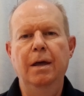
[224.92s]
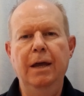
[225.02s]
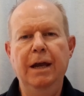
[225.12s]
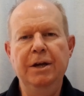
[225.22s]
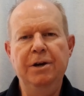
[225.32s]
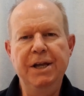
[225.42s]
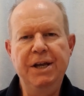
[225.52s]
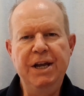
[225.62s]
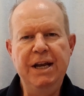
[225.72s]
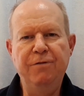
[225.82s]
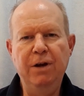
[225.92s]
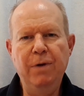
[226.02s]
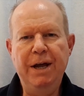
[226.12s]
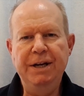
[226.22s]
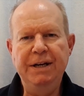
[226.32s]
And hi again,
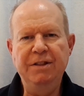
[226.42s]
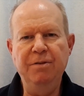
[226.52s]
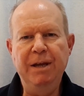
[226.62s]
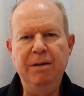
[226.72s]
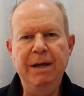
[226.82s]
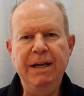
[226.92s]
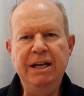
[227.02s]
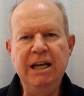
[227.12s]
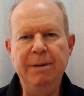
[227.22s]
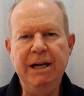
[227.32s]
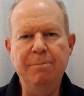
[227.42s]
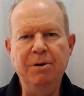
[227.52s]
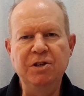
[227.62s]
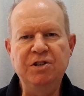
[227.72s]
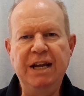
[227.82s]
everyone. Another big meeting coming
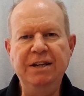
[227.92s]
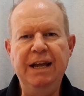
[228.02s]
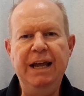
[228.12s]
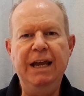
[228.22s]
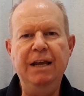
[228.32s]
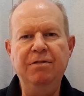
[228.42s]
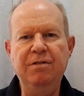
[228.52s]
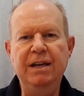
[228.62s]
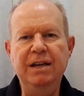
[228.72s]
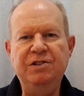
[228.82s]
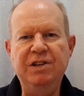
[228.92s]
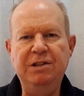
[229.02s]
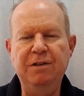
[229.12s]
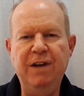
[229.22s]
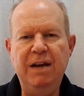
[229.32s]
up on Sunday, the
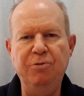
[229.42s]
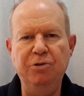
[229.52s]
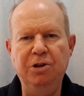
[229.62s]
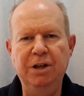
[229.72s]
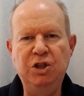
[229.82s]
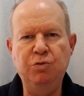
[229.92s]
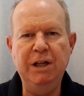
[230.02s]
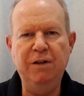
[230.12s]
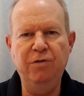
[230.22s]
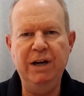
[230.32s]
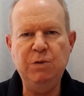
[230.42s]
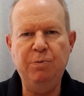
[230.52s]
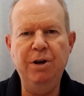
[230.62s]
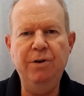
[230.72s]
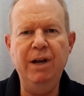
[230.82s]
6th of April, a 12-race
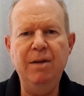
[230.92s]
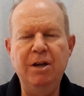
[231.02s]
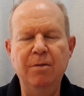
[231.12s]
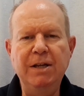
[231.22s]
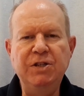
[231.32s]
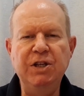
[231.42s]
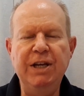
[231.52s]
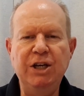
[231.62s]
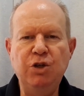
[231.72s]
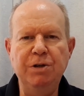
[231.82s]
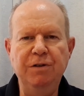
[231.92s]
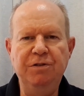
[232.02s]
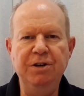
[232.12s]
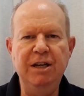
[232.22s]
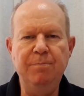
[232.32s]
program commencing at
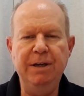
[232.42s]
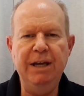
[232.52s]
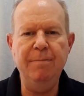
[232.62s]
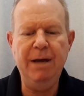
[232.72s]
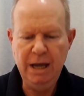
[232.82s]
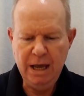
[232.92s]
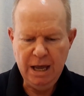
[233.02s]
12:30 p.m.